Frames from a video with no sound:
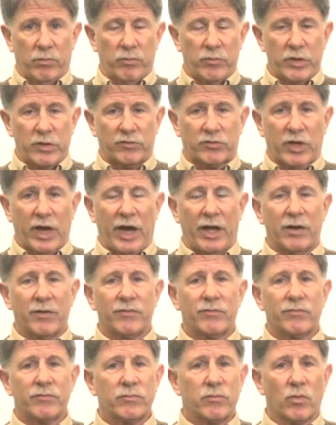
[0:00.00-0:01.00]
these kind
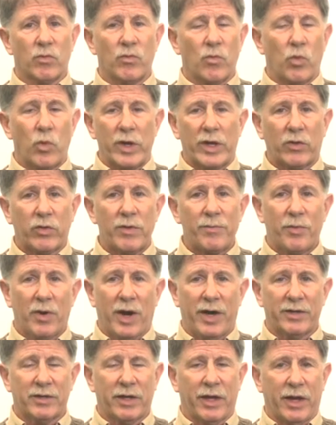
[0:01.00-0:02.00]
of weekly
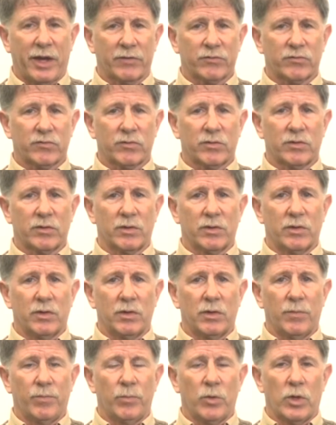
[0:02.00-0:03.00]
podcasts.
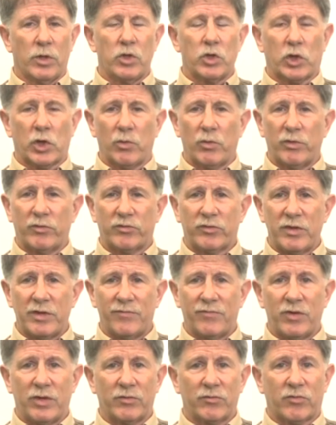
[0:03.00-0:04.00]
You can
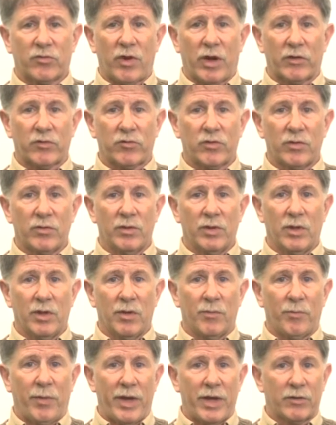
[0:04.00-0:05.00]
receive the instruction
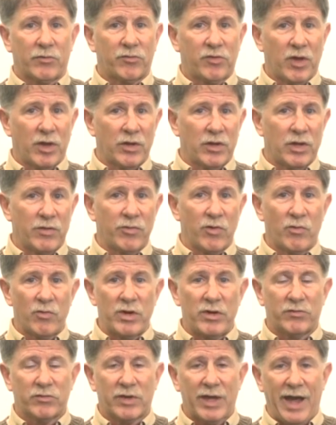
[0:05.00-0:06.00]
by attending the
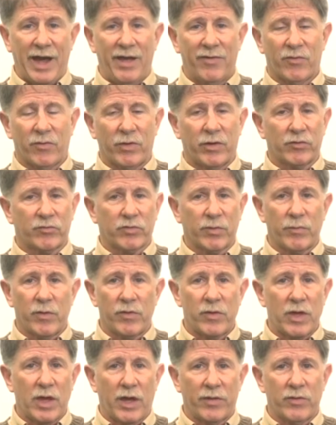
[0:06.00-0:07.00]
Reach Gathering or some of
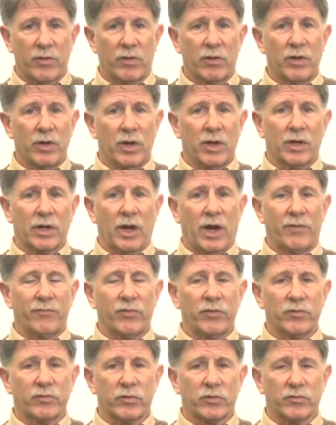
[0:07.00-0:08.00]
the other
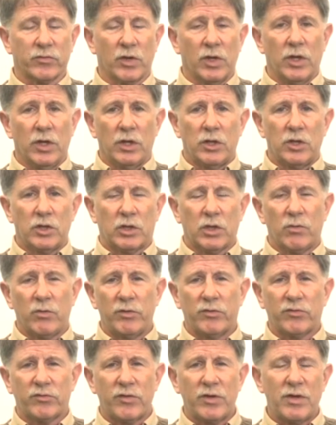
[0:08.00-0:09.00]
conferences. You can
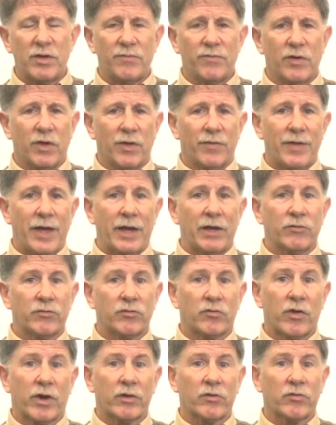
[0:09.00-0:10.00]
receive that
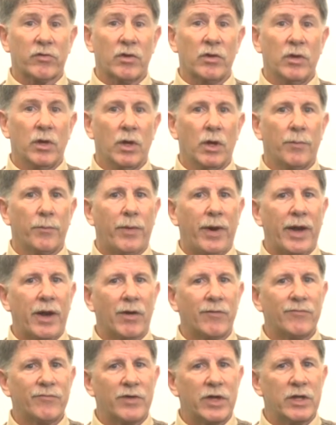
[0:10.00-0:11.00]
instruction by
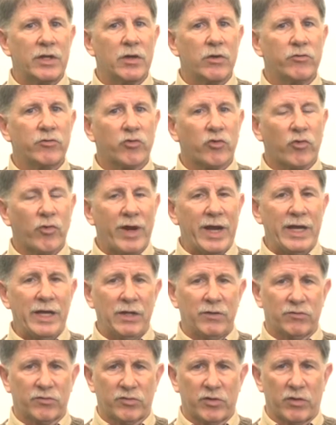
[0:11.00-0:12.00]
our video
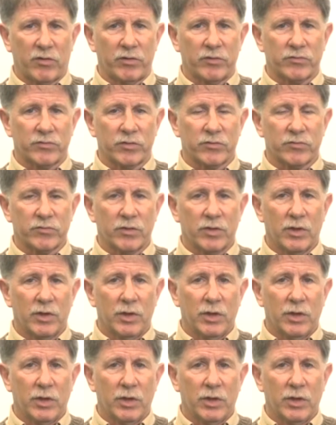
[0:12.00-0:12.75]
training series.